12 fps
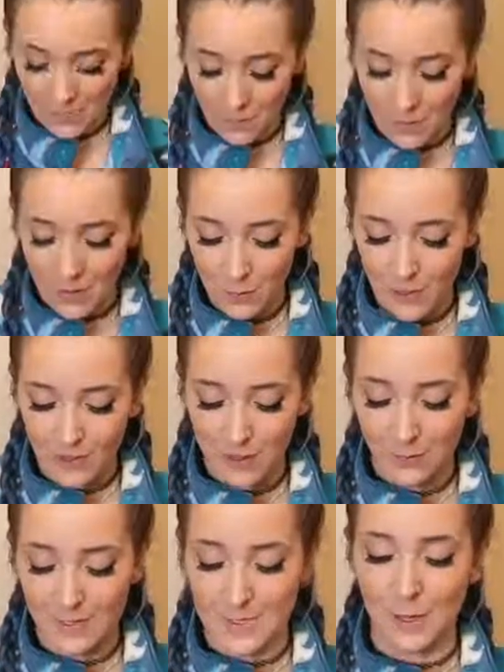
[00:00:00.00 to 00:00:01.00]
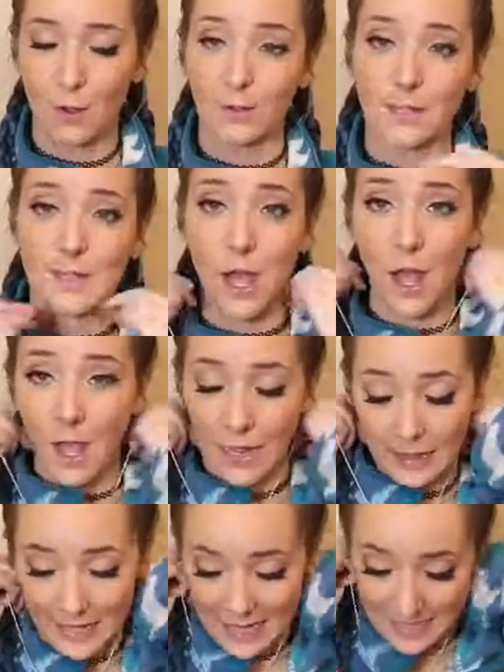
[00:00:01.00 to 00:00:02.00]
Tell me what the results are,
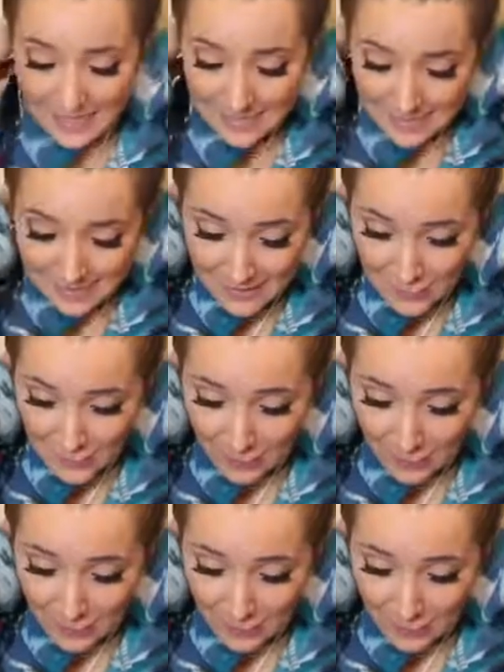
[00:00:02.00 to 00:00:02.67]
ladies and